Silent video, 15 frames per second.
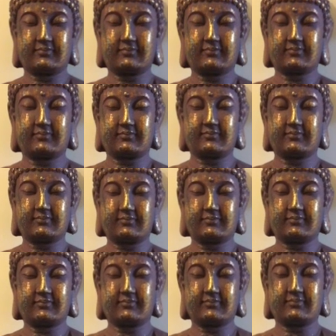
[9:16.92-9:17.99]

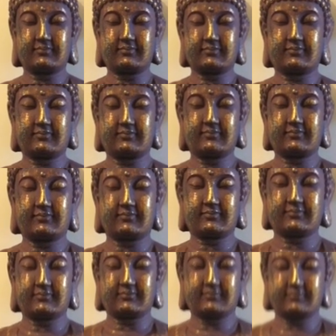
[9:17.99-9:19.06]
No one is speaking in this clip.